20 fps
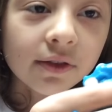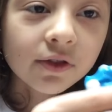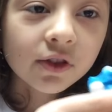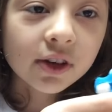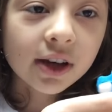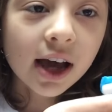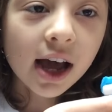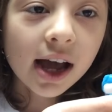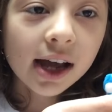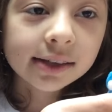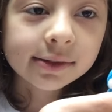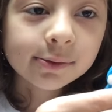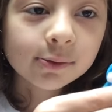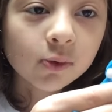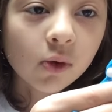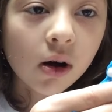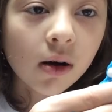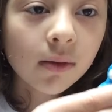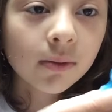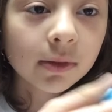If you guys
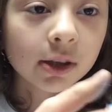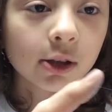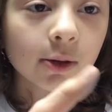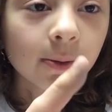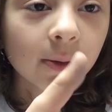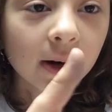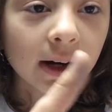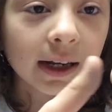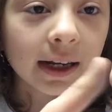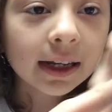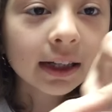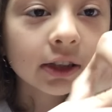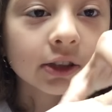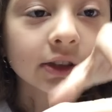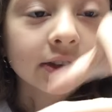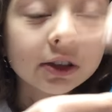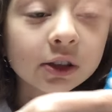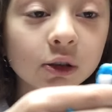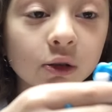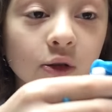want me to bring it
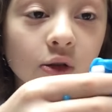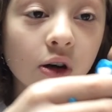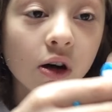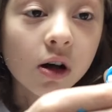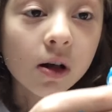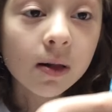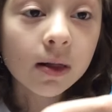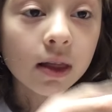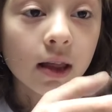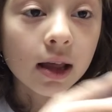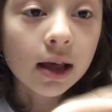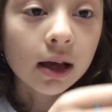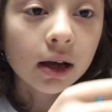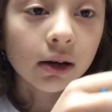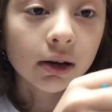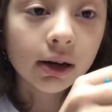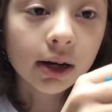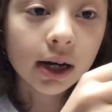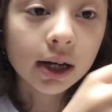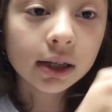to school,
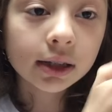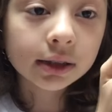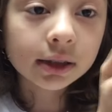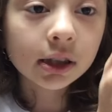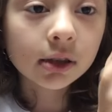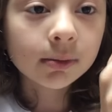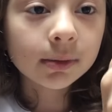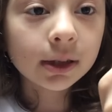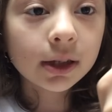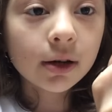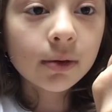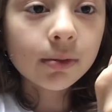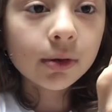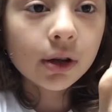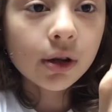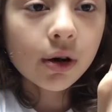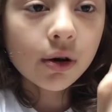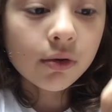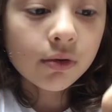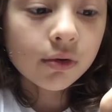go ahead and tell me down
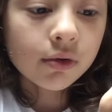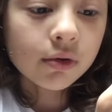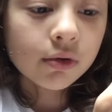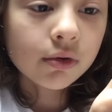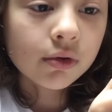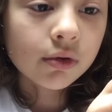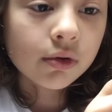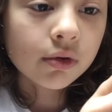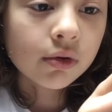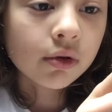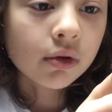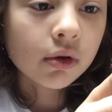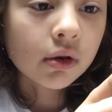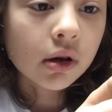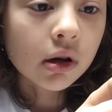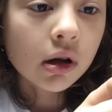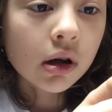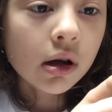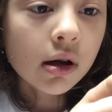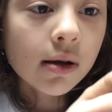below.
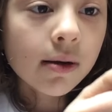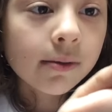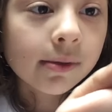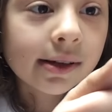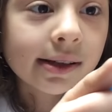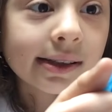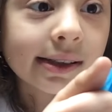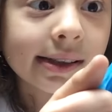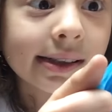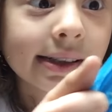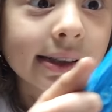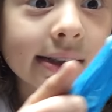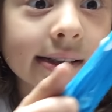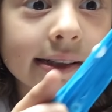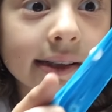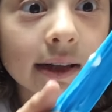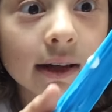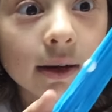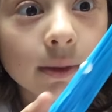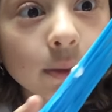Because this
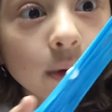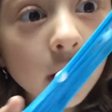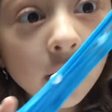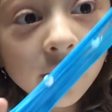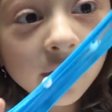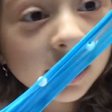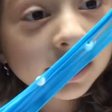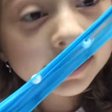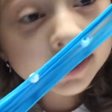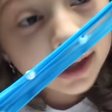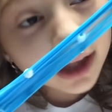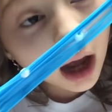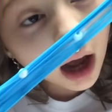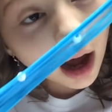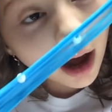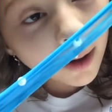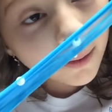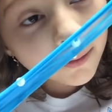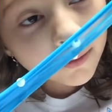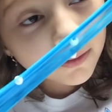is perfect
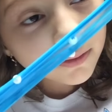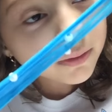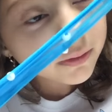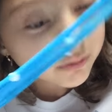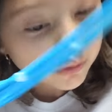slime.